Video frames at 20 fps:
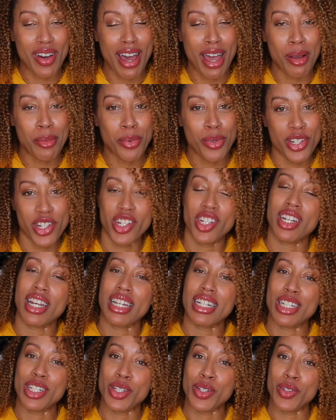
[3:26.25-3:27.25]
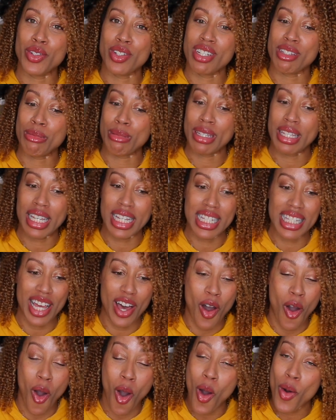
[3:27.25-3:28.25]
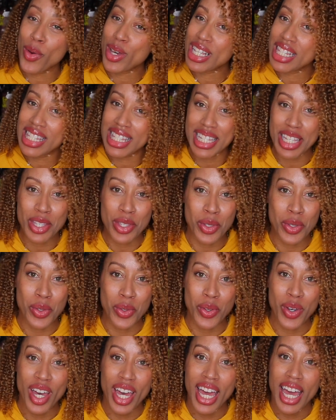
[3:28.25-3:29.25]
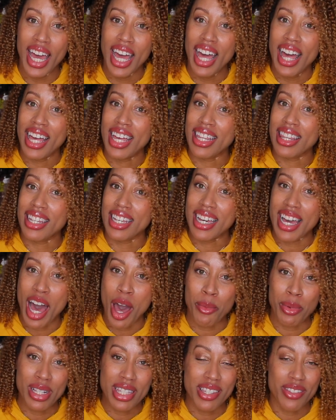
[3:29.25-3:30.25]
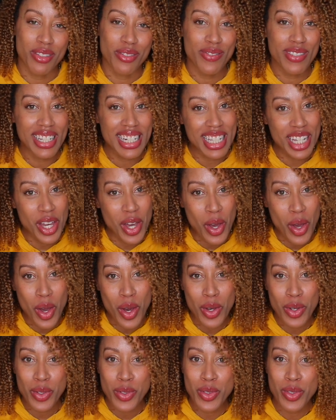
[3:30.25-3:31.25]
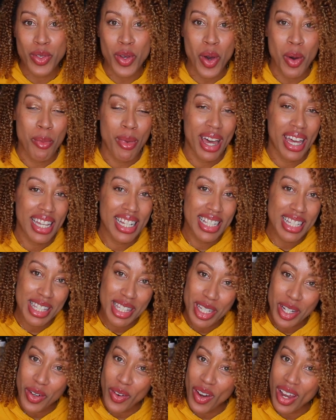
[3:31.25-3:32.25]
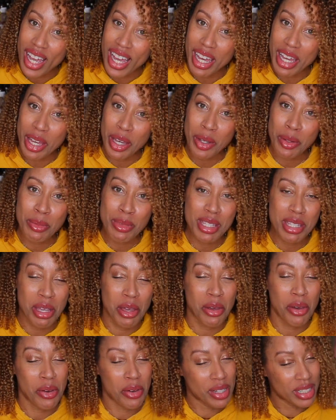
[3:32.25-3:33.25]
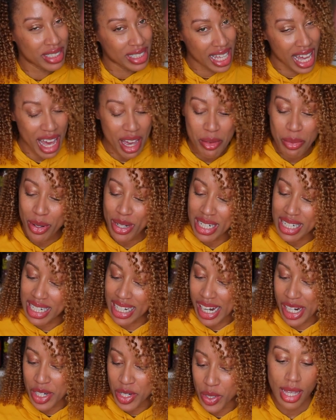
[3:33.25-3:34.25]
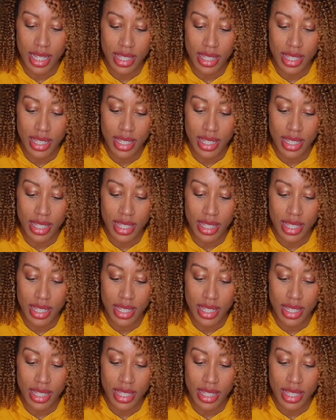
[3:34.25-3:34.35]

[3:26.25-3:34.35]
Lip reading: I appreciate you just because I always see you in the comments of the videos, on my Instagram. So I appreciate you.